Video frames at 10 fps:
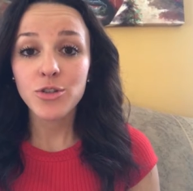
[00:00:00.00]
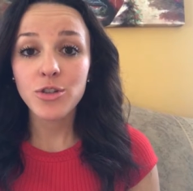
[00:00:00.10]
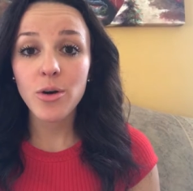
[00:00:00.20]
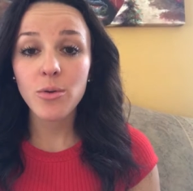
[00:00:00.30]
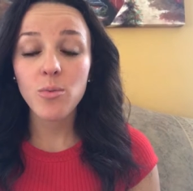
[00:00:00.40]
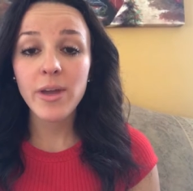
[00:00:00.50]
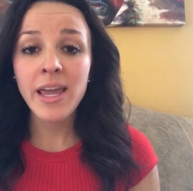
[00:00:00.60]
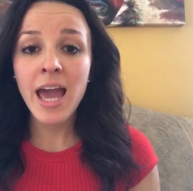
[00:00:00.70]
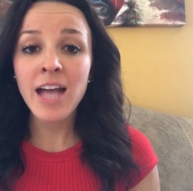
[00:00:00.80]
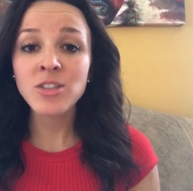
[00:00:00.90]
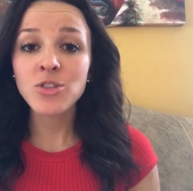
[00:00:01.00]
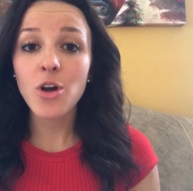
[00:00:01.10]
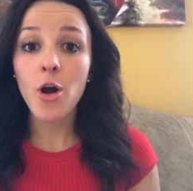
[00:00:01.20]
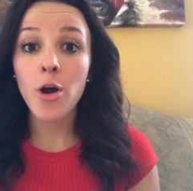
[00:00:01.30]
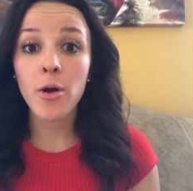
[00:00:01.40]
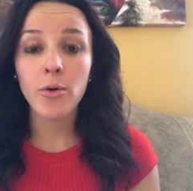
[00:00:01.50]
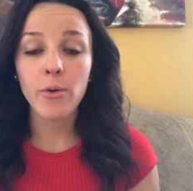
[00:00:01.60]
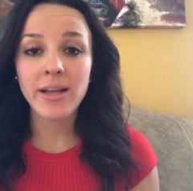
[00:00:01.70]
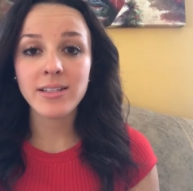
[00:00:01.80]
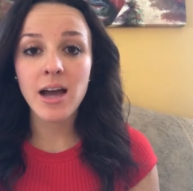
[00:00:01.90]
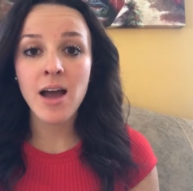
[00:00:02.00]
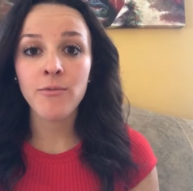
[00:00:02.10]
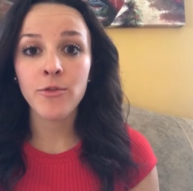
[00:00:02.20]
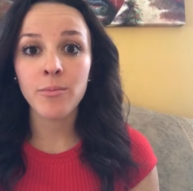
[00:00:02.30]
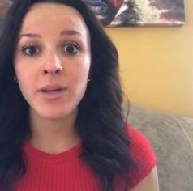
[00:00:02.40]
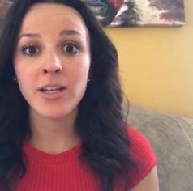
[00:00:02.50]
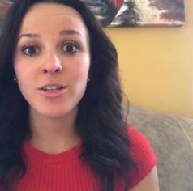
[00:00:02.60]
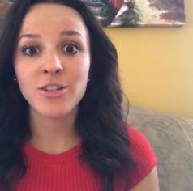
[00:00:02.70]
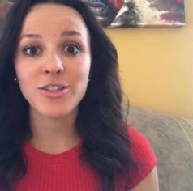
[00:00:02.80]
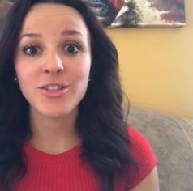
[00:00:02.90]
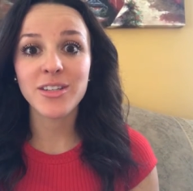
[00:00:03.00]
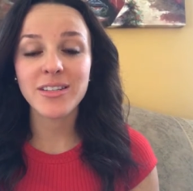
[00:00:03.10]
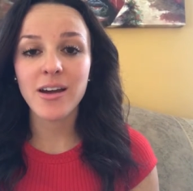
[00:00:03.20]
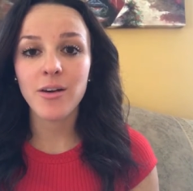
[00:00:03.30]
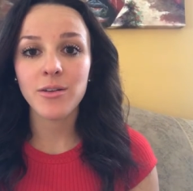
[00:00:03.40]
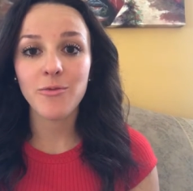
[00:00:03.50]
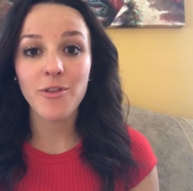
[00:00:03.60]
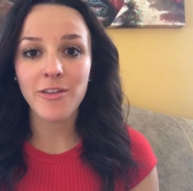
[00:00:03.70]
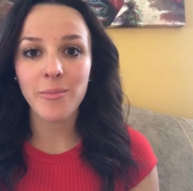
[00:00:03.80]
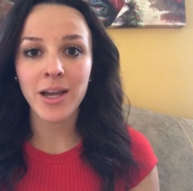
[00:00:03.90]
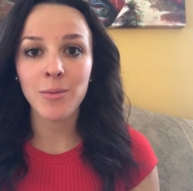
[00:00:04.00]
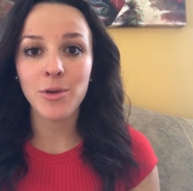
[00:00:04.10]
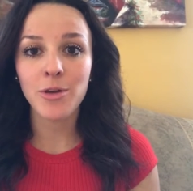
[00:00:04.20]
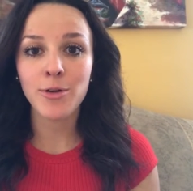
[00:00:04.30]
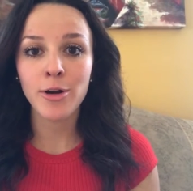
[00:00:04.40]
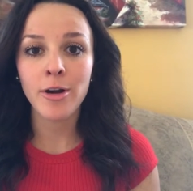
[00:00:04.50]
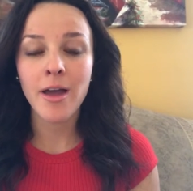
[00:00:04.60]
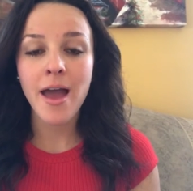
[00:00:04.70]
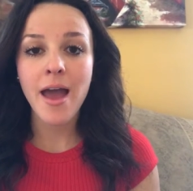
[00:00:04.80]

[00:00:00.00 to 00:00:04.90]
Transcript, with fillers: So the weekends are a great time for me to just sit down in front of my computer